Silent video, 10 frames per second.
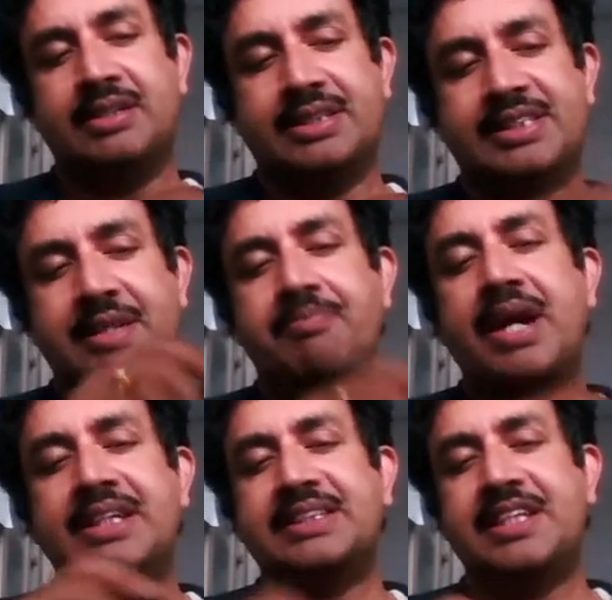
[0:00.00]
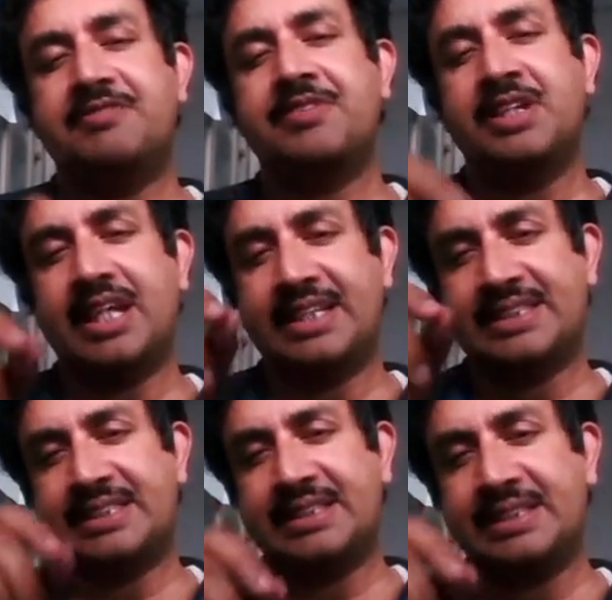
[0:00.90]
step by step,
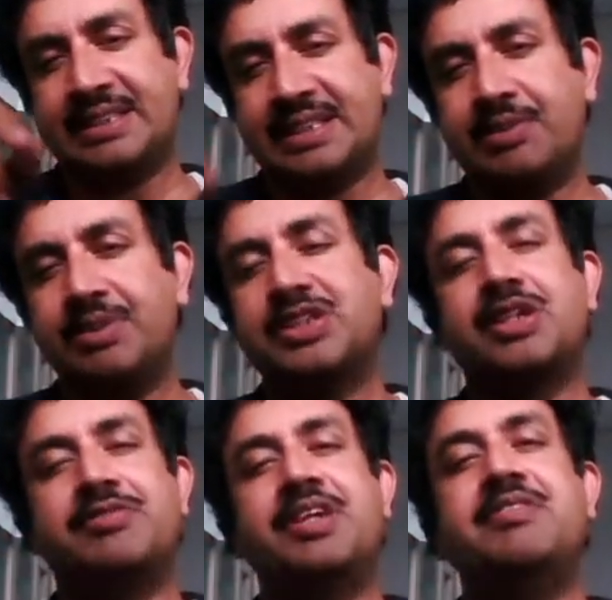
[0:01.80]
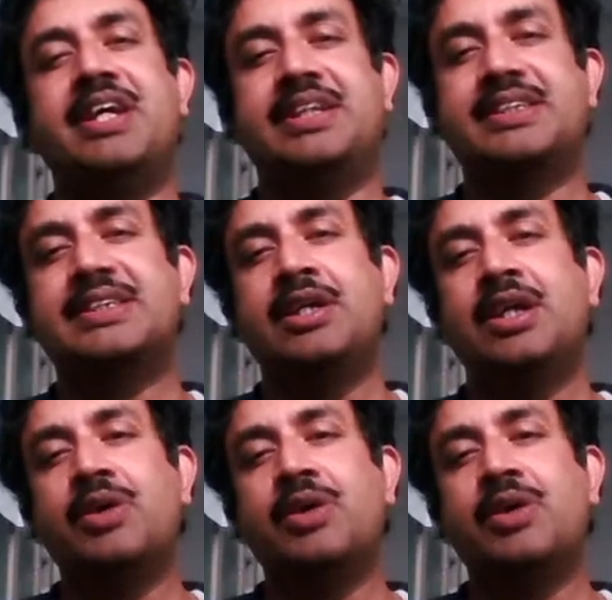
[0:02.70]
as a sequence of events.